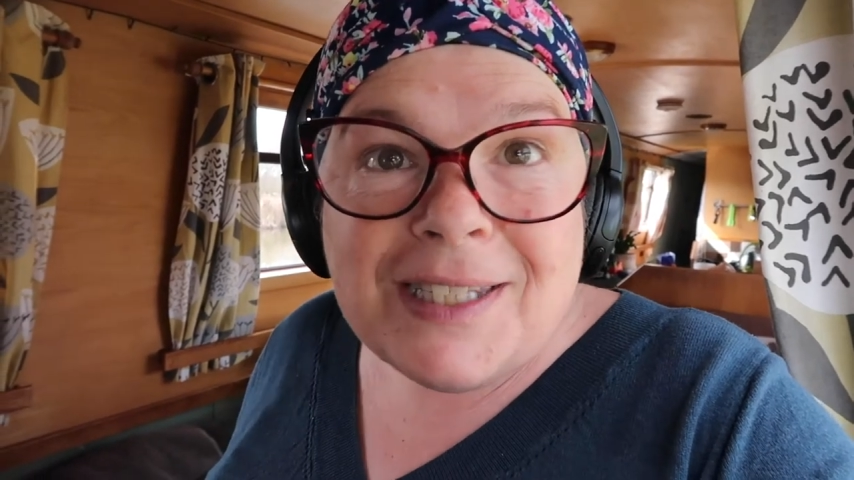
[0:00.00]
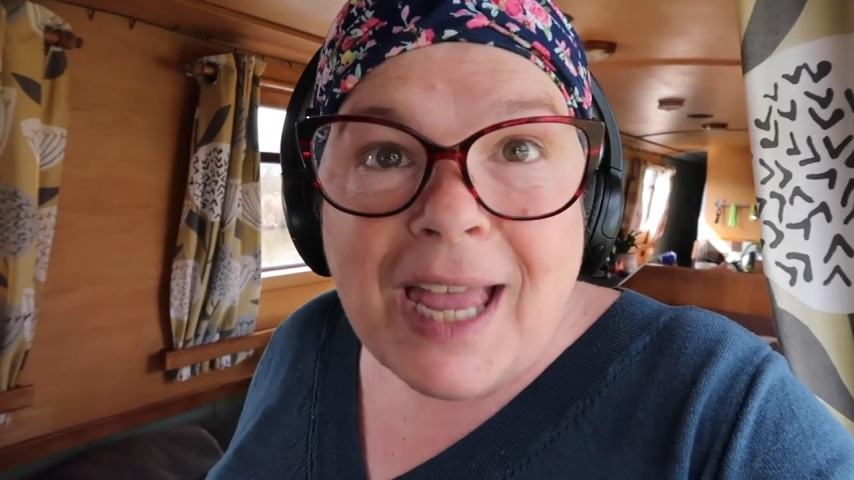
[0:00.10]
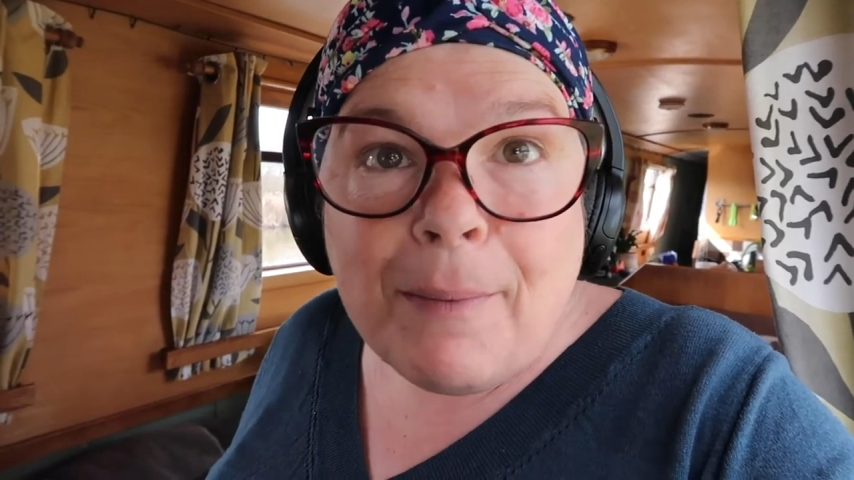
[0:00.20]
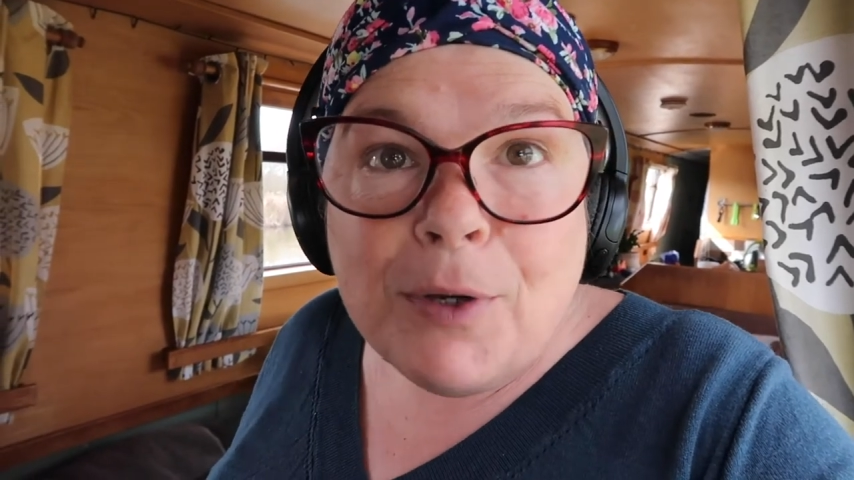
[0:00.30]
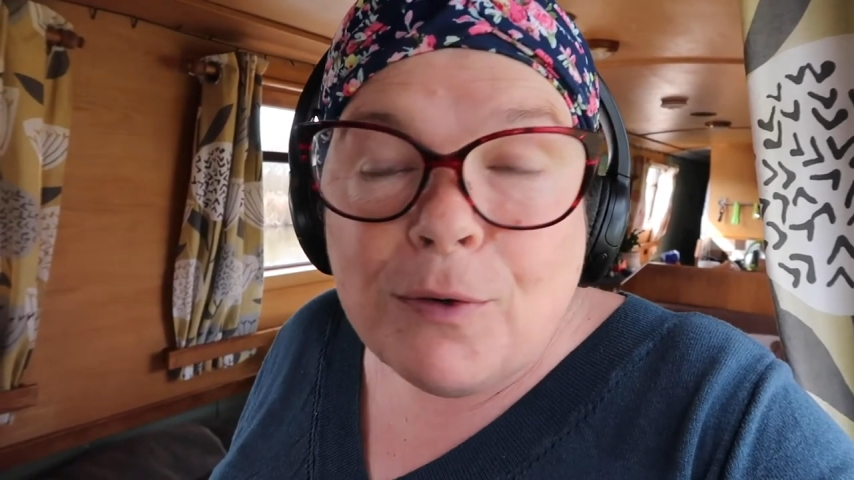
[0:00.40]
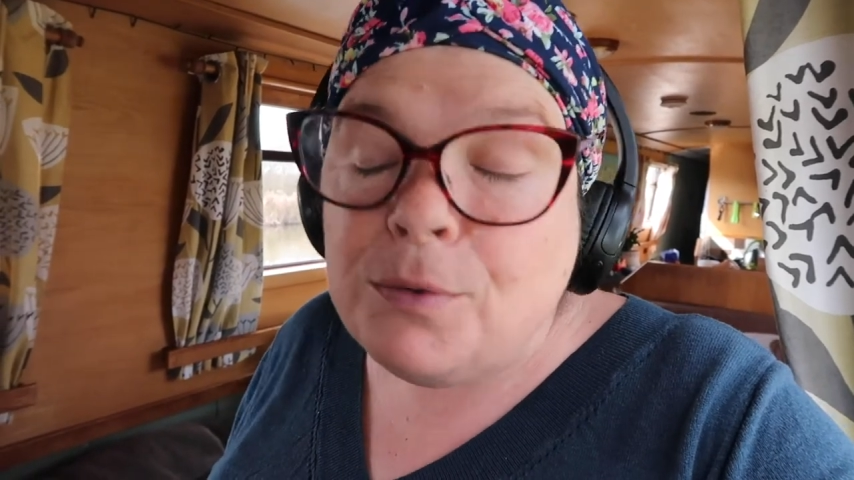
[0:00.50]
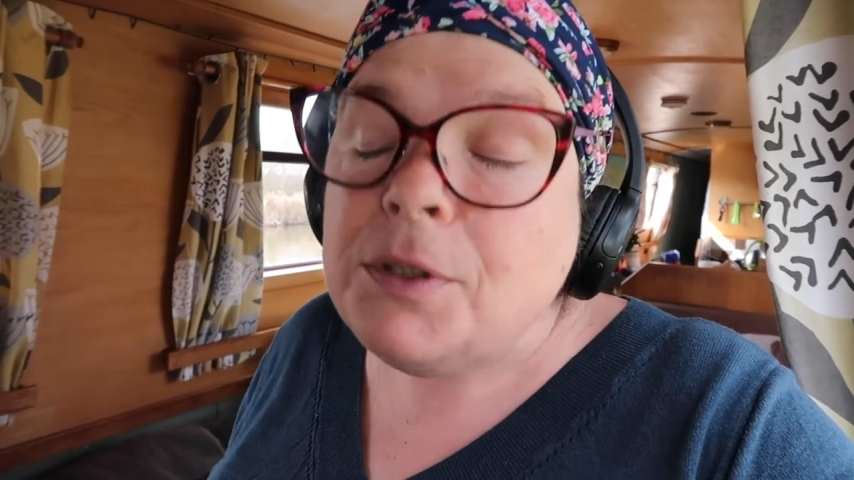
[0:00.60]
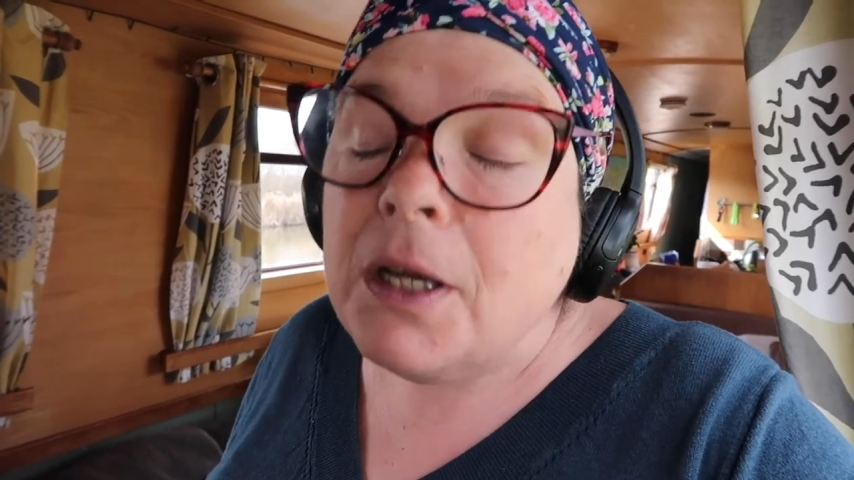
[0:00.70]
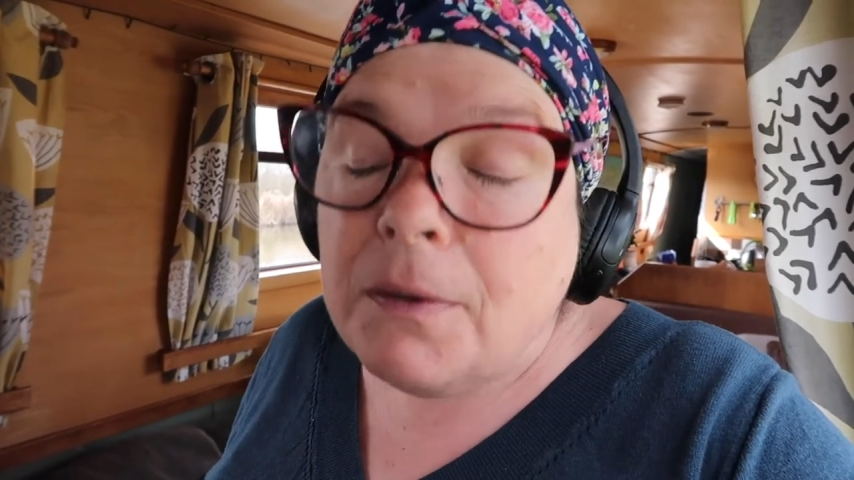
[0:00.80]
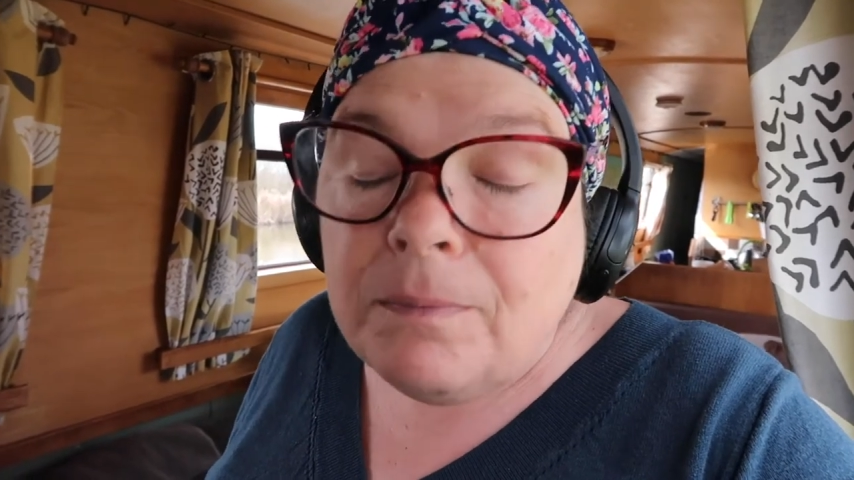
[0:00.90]
Samuel,
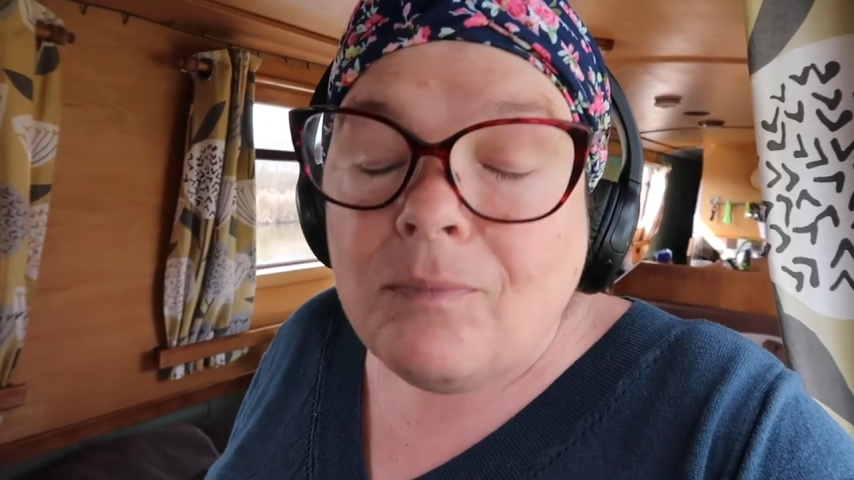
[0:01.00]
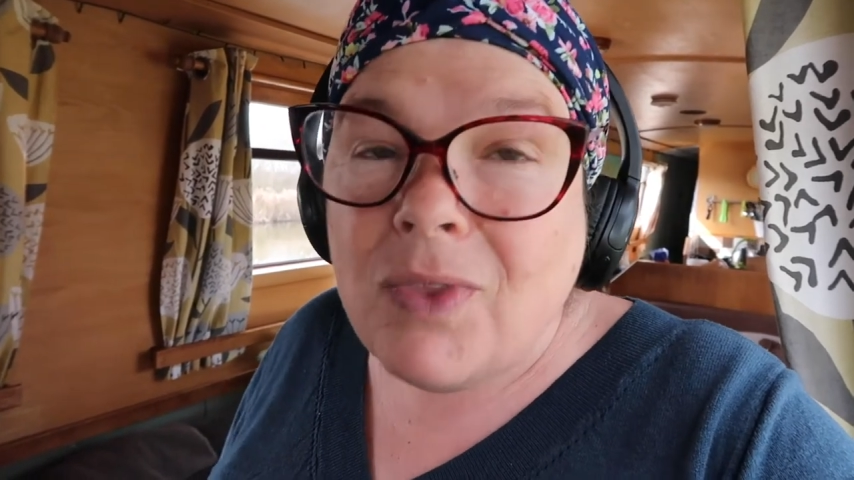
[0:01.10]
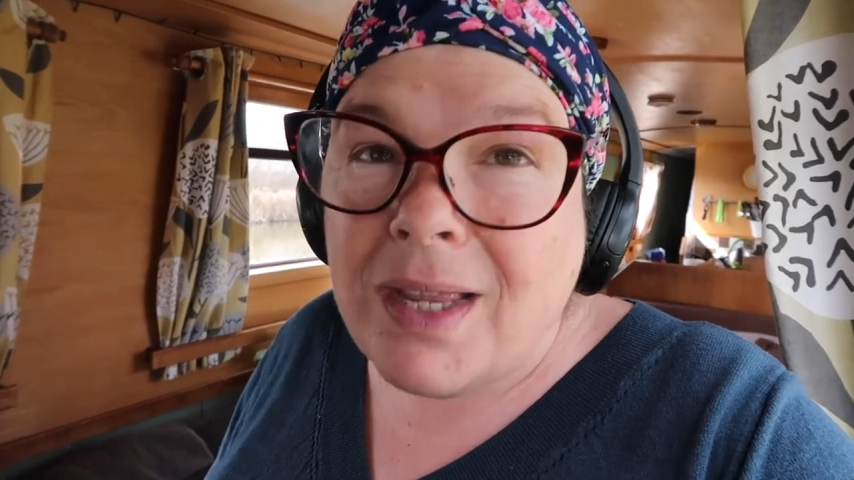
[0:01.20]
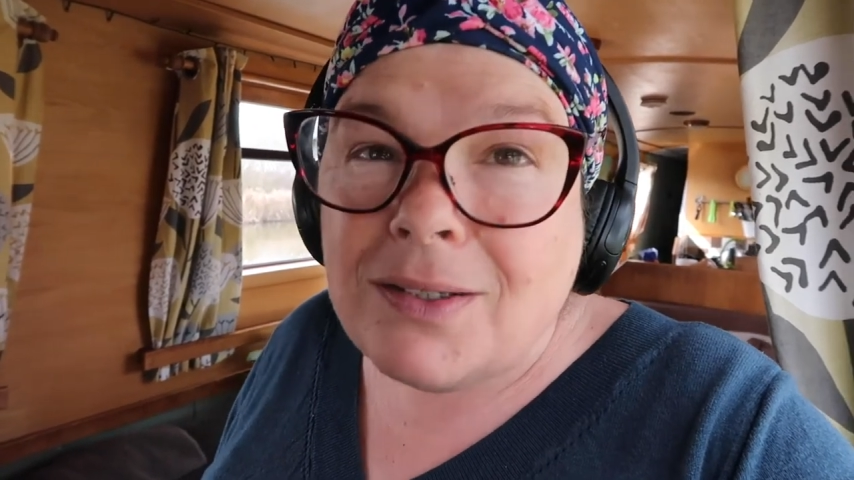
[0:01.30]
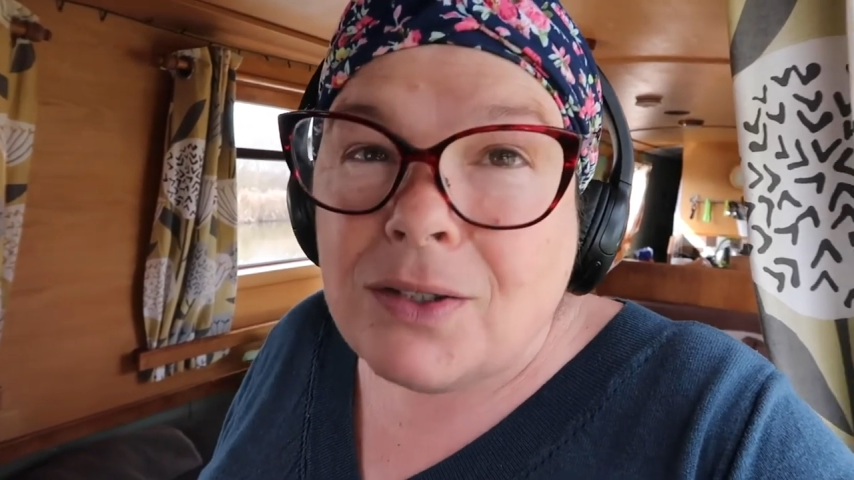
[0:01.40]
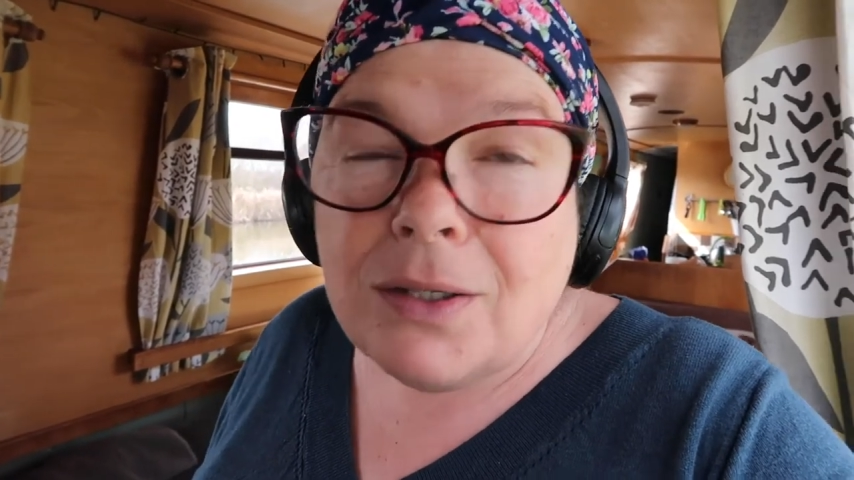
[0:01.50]
so that's